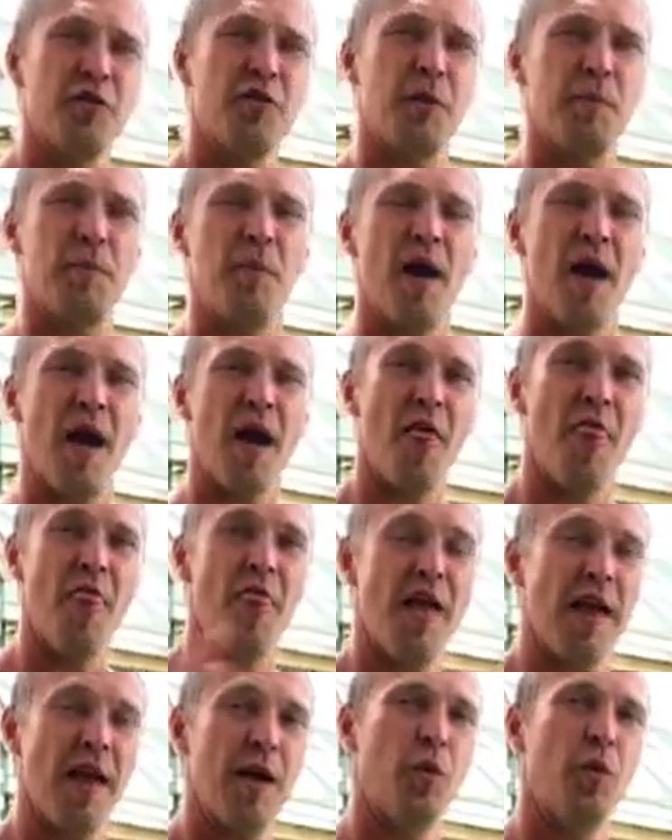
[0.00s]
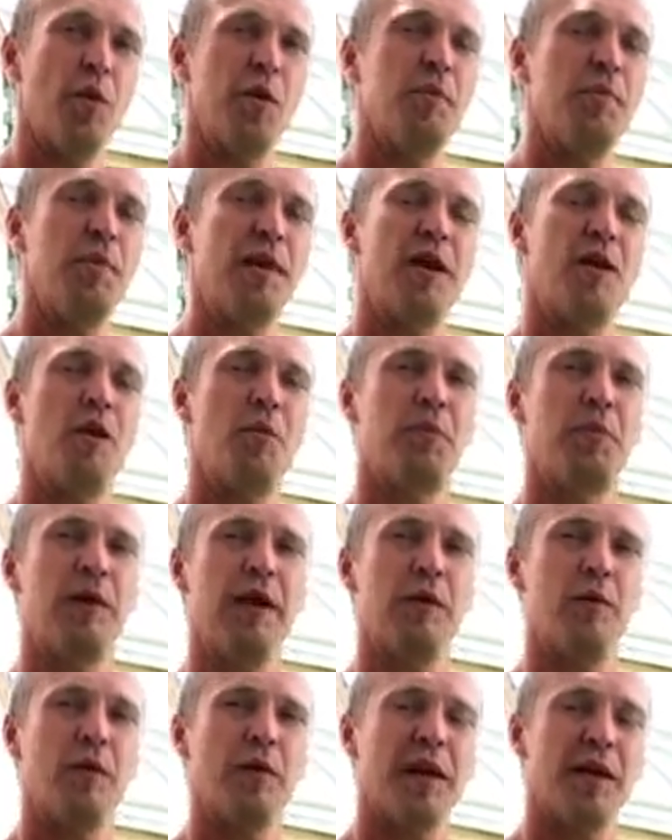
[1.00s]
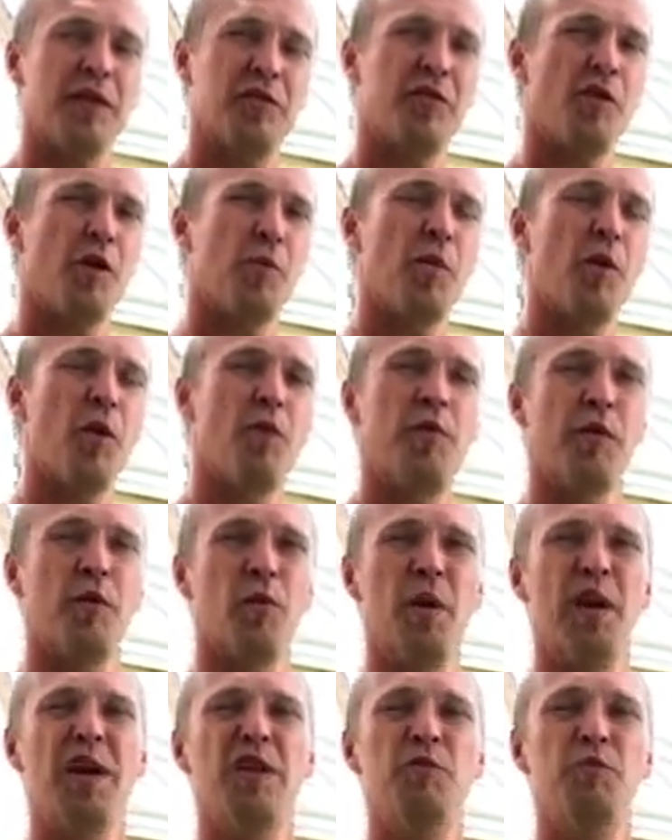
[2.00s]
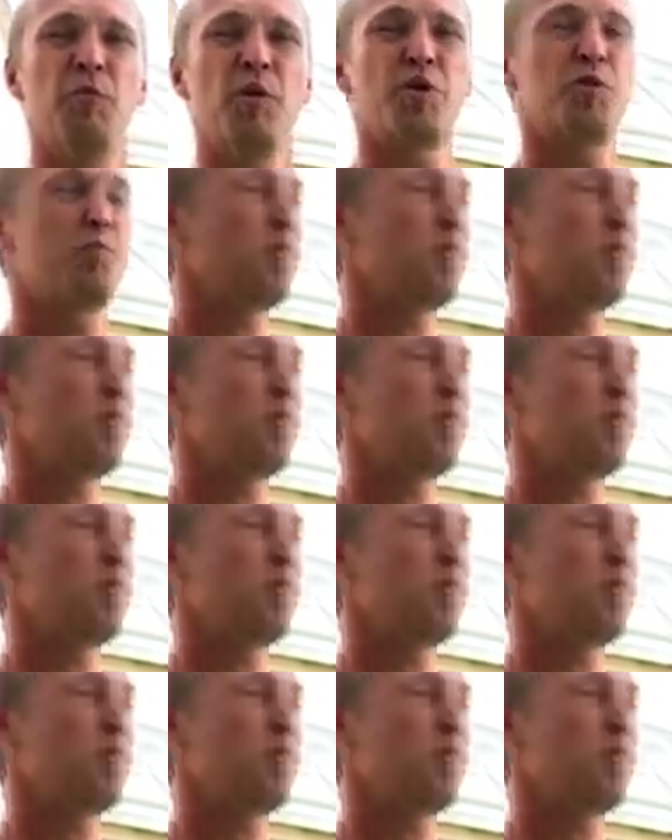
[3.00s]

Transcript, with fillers: trip there wouldn't be complete without stopping off at Willie's Bush